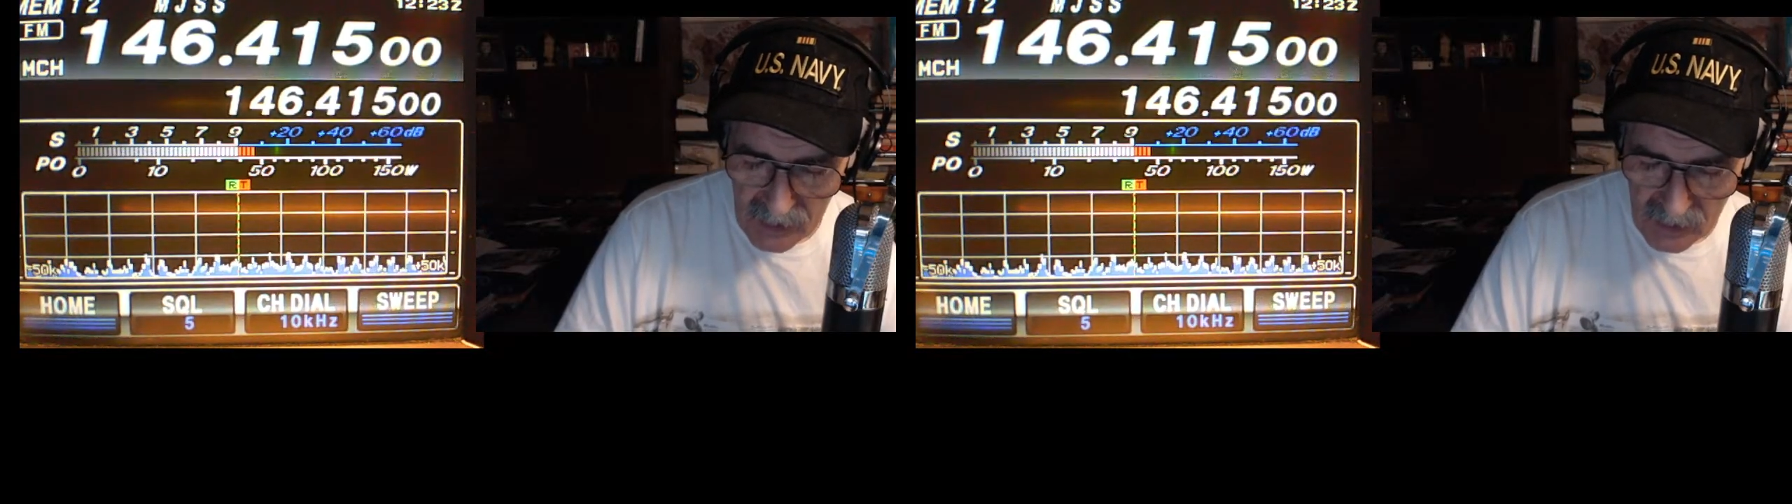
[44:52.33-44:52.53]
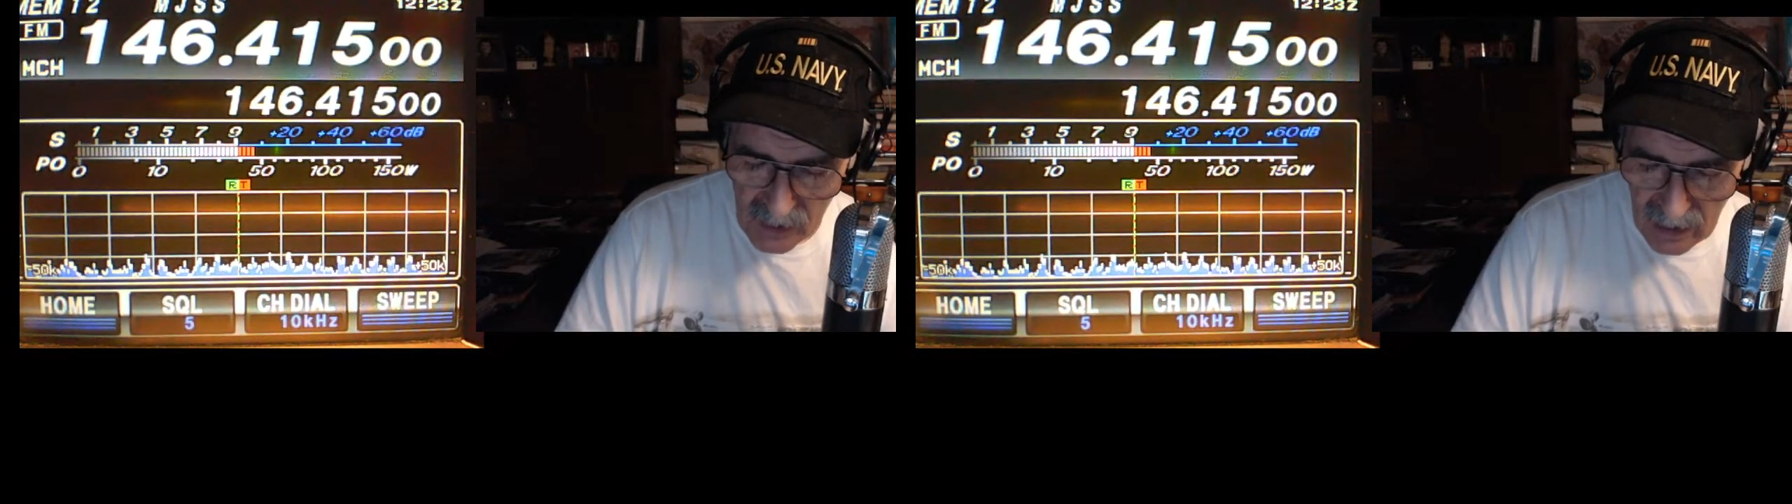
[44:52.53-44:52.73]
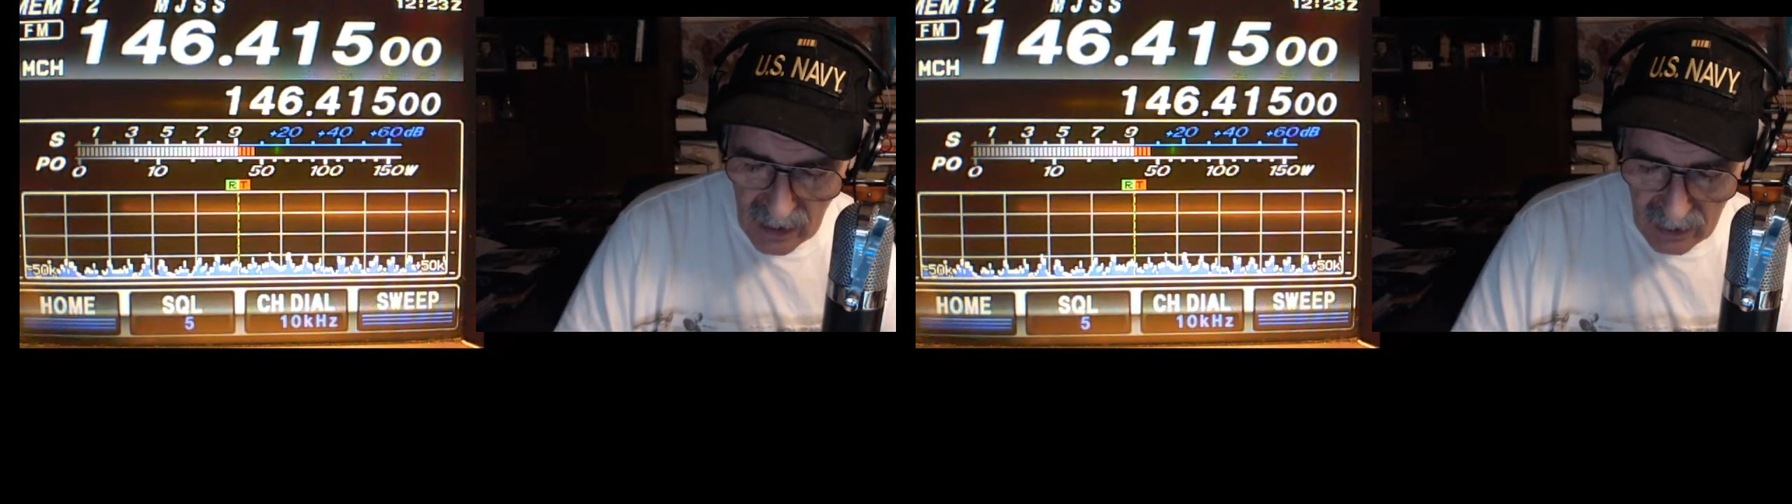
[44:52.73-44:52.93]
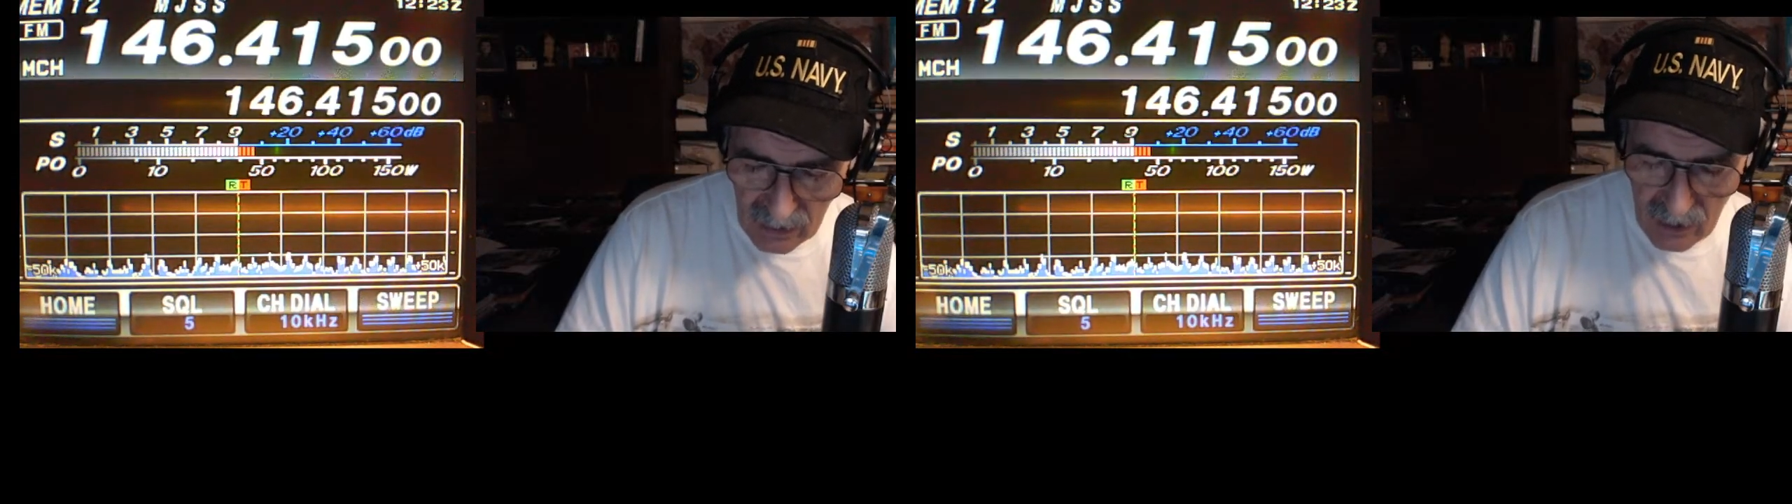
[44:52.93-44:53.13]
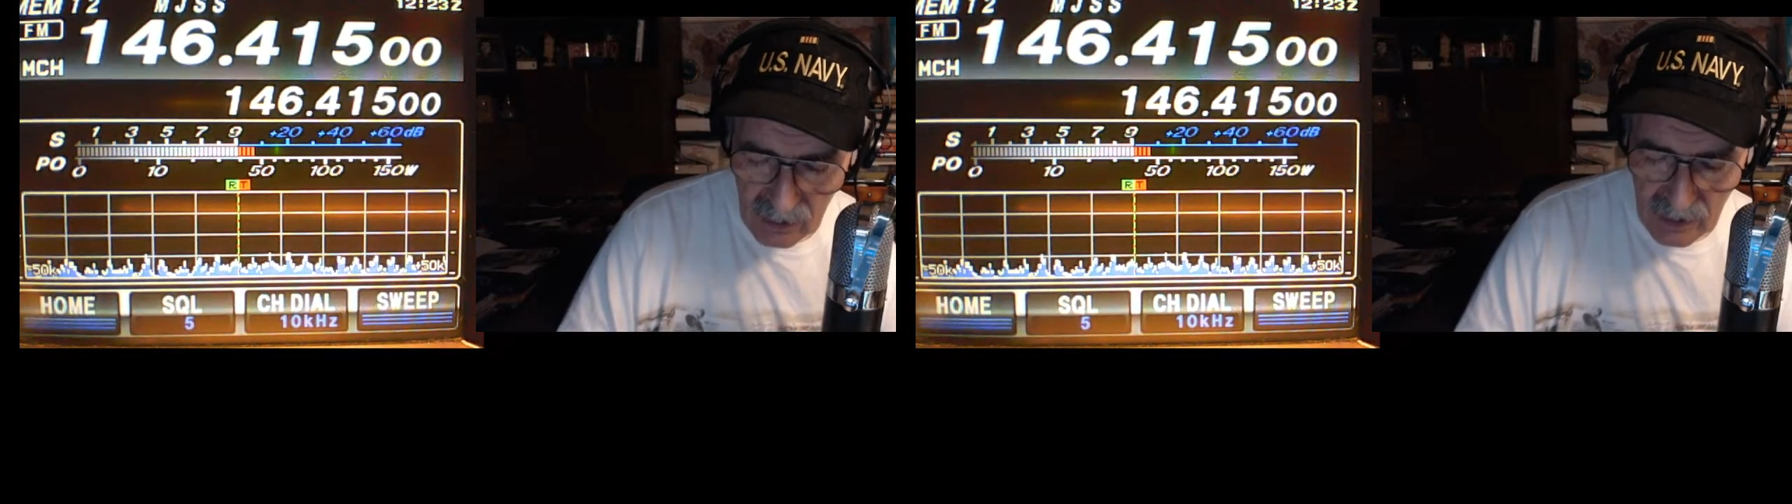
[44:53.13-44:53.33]

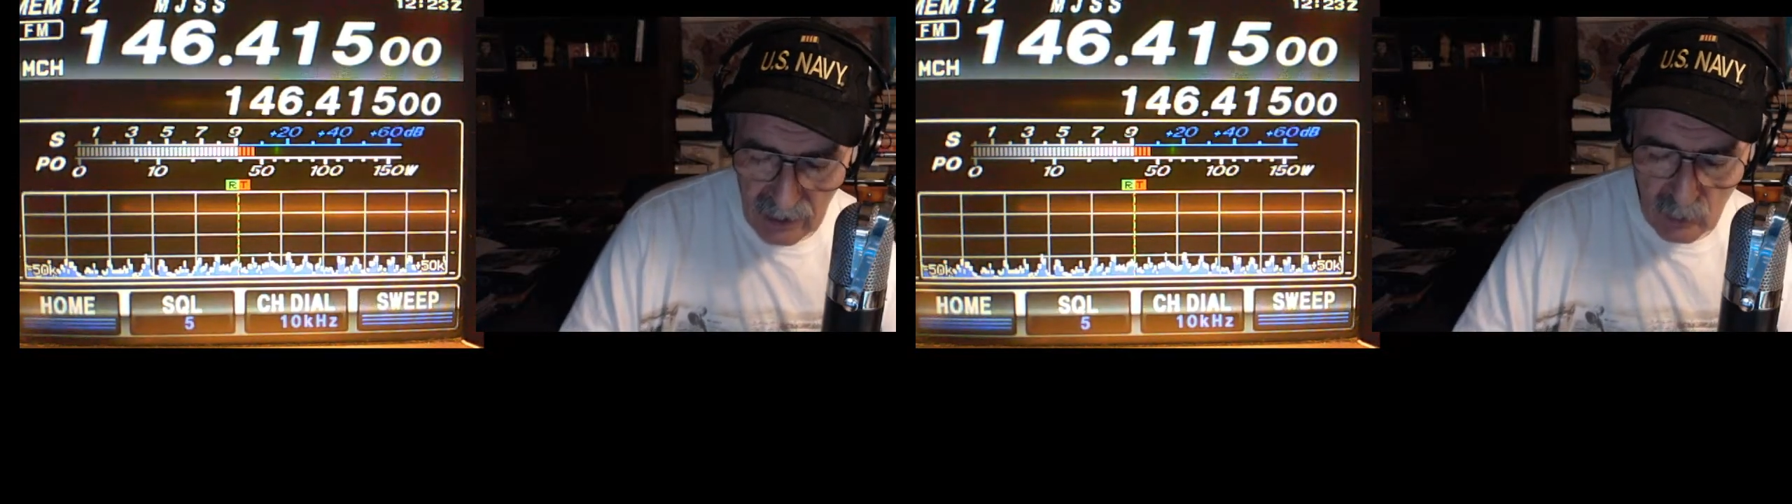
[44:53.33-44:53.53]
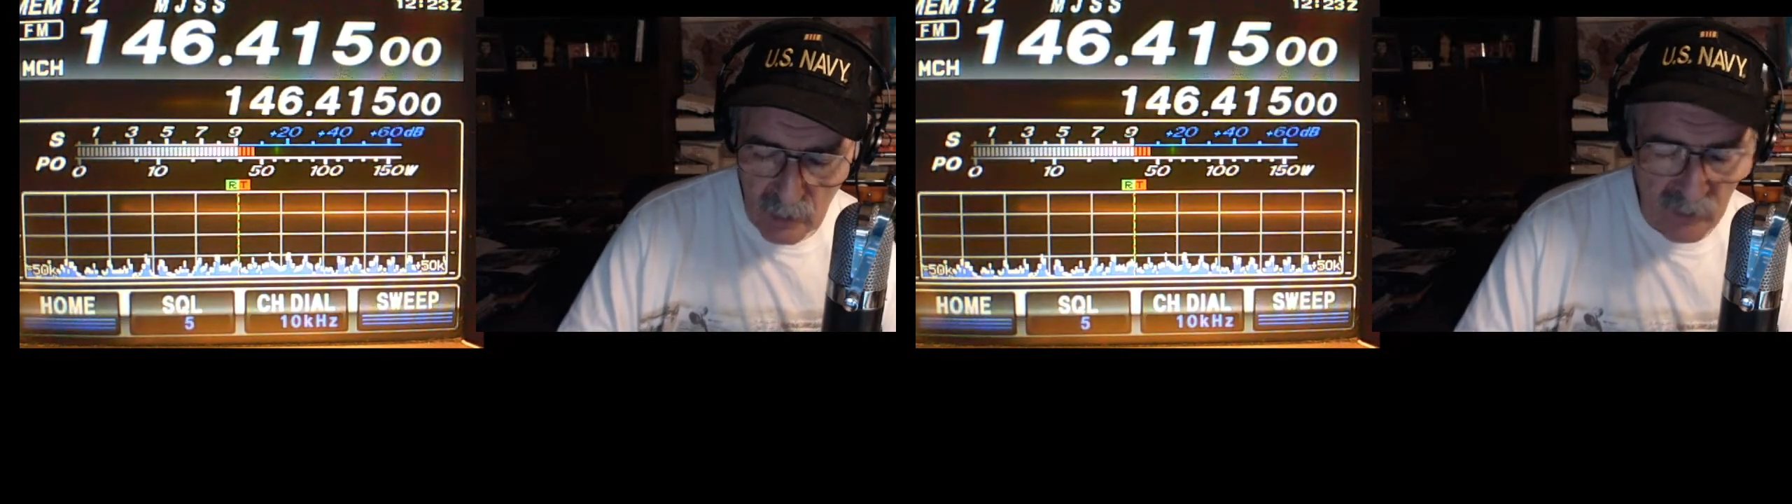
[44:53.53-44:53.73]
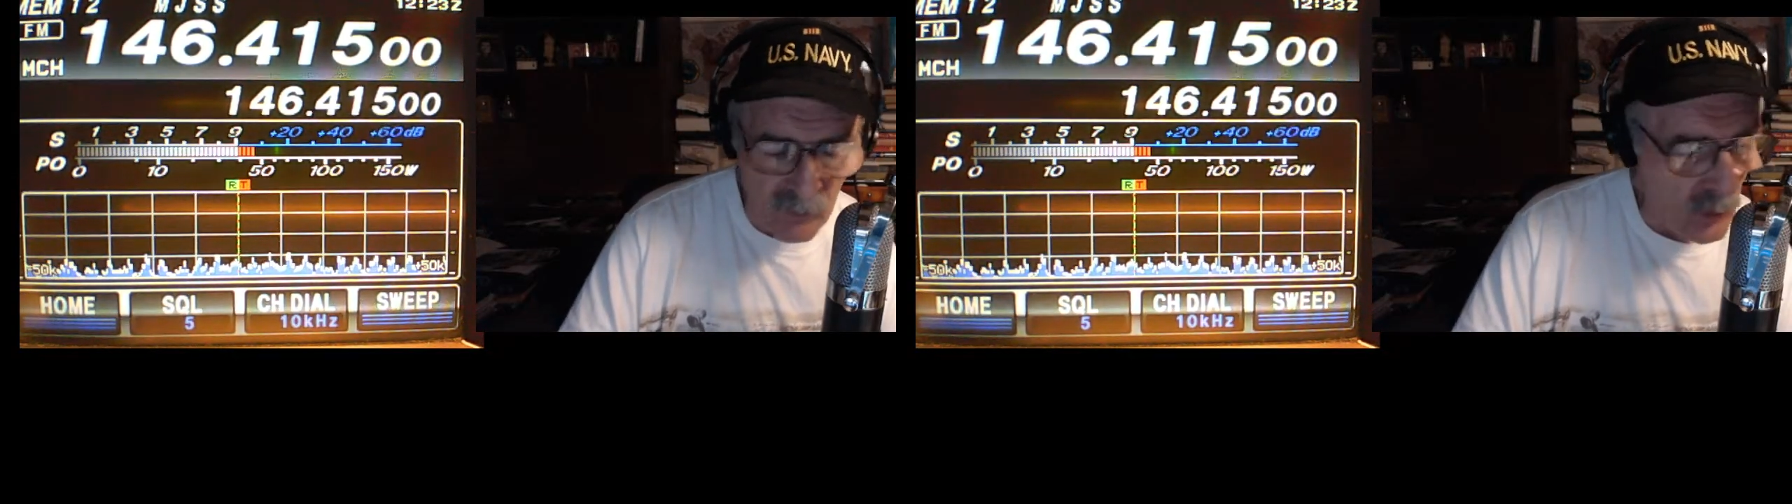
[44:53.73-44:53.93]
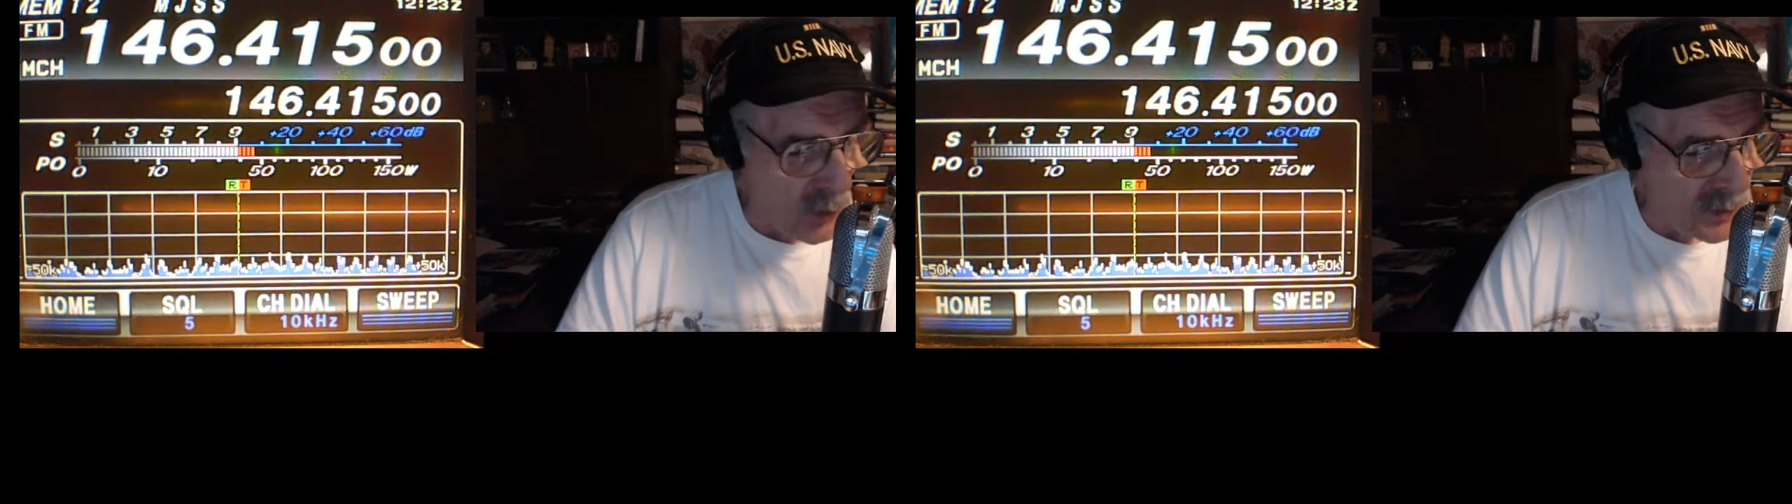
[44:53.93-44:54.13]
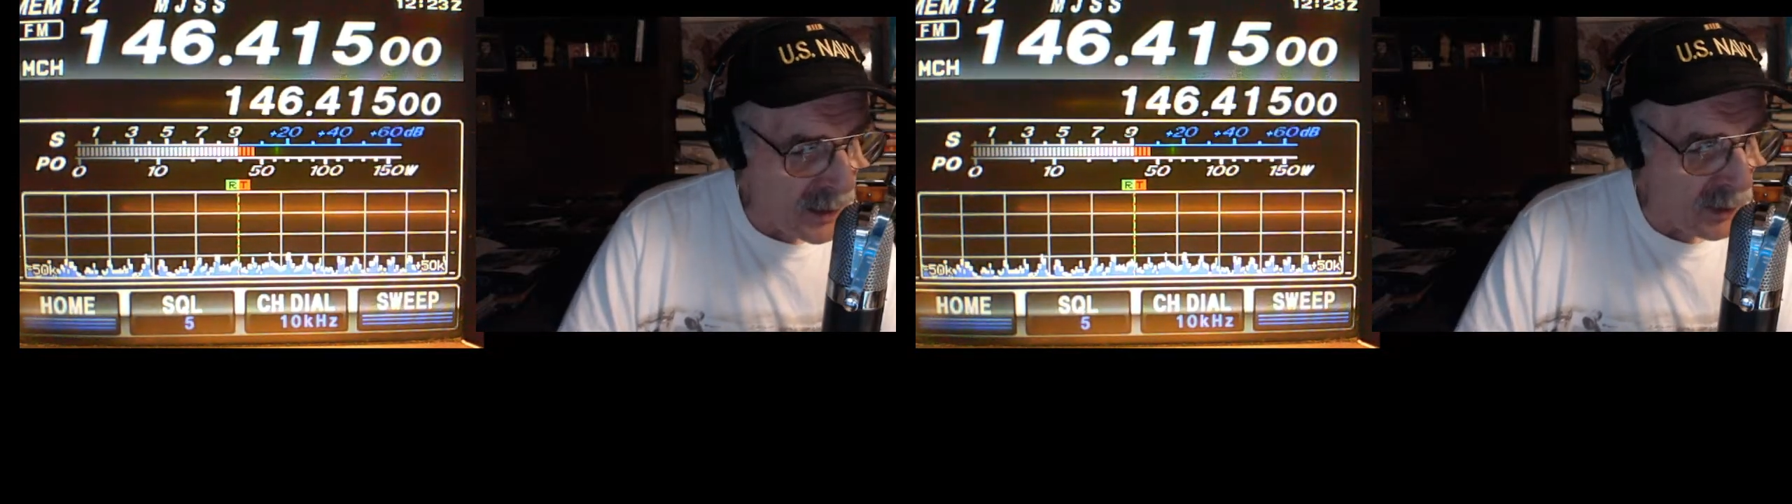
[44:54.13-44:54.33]
Stan, Kilo Mike 4
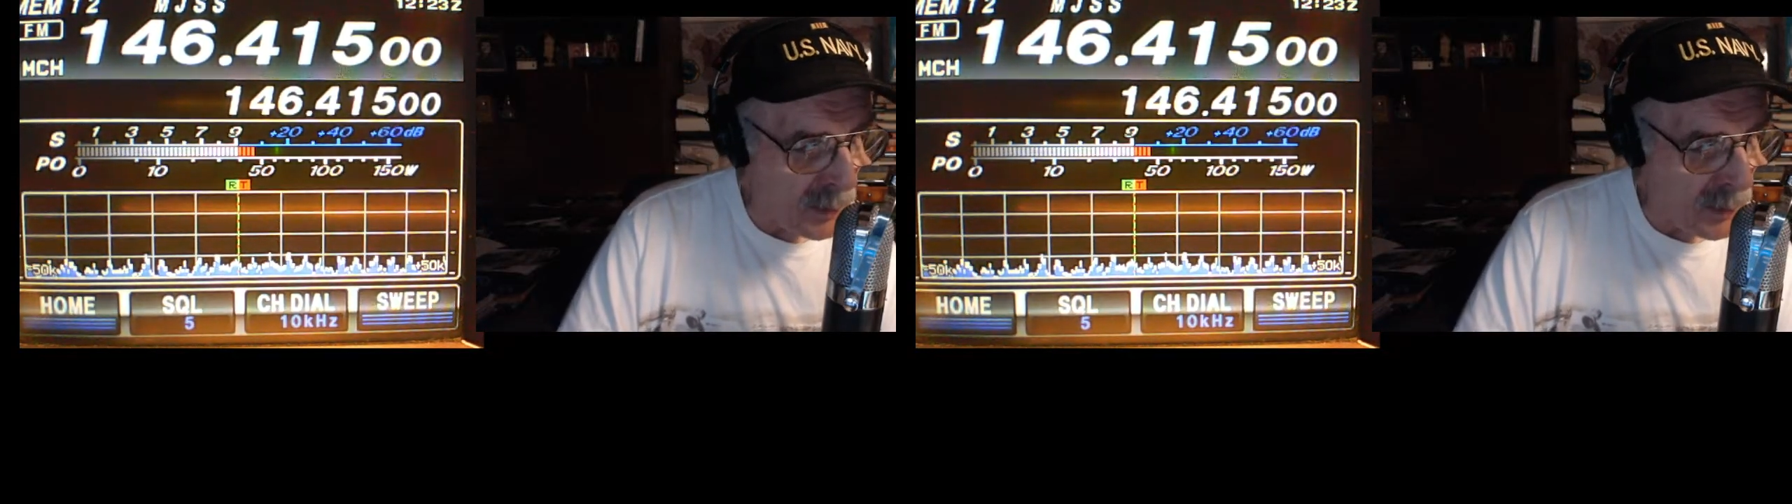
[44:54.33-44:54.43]
Hotel,